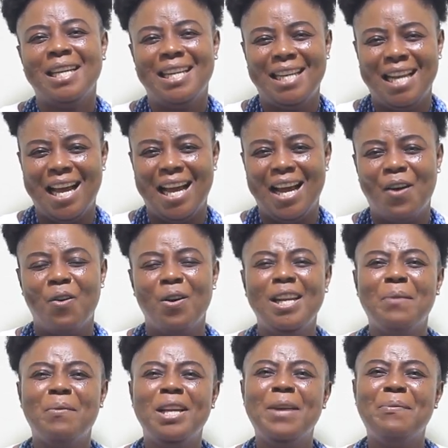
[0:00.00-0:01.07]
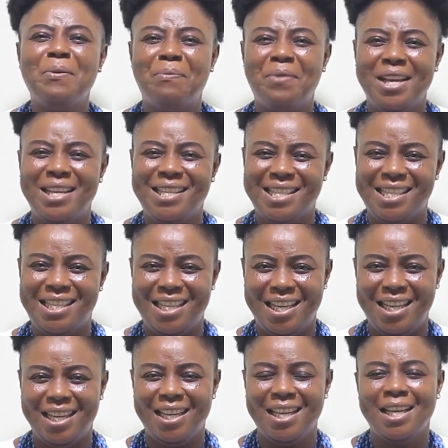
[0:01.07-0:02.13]
Now, on a baby, me pace
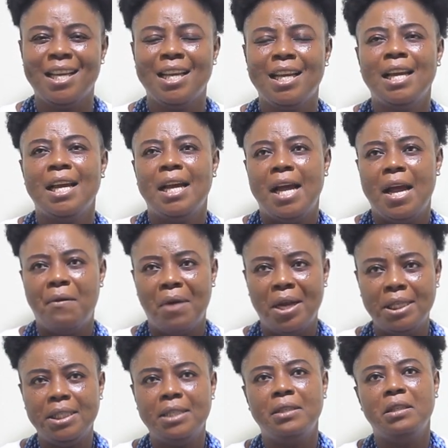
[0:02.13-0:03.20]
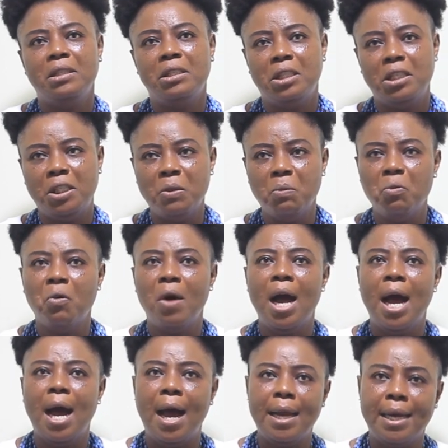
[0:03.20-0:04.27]
ye. Radi did
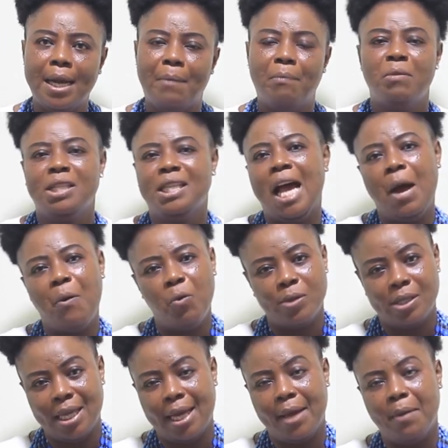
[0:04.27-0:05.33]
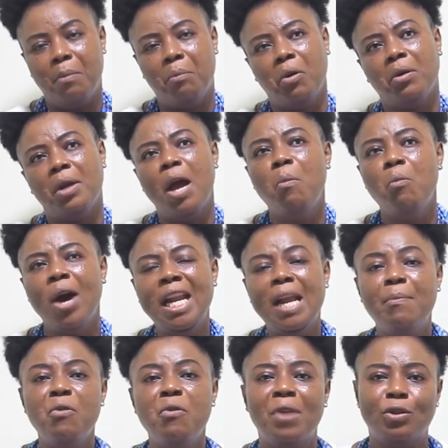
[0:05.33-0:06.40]
na mesa wo second ball, and one
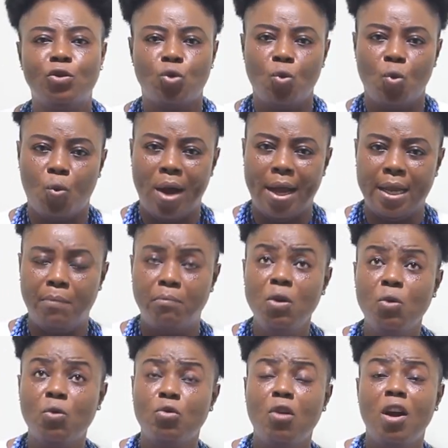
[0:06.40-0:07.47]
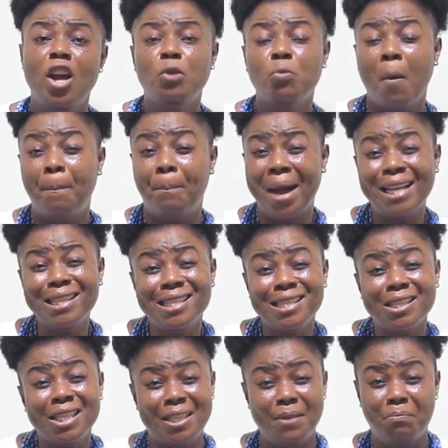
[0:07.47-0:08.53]
a mirror too quine. Me could not more pants
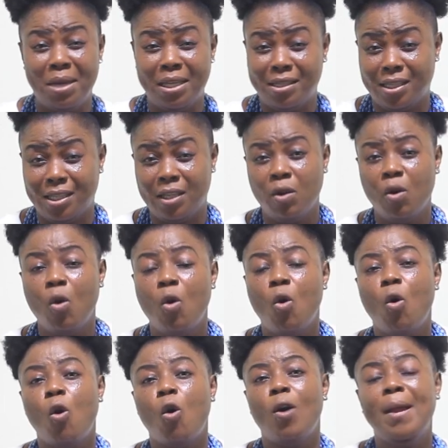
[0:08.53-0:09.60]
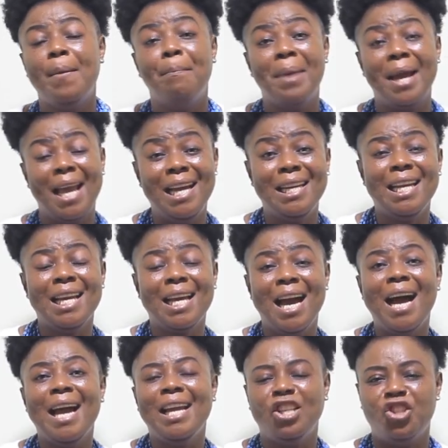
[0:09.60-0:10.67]
teammates or a
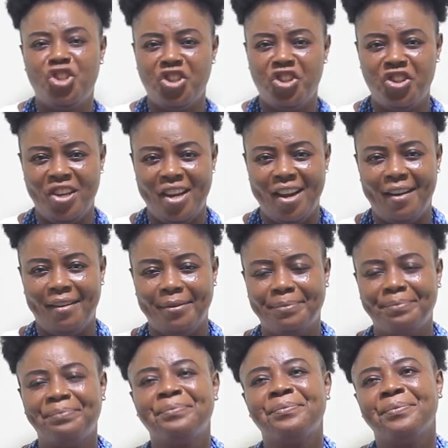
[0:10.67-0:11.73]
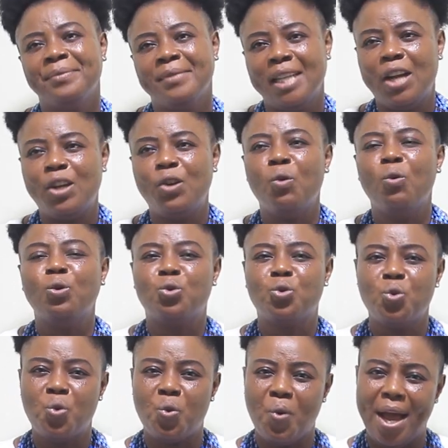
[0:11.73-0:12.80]
mechanical engineer. No, or
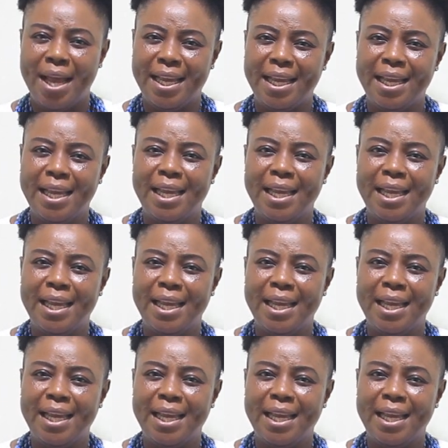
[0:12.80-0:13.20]
two quine.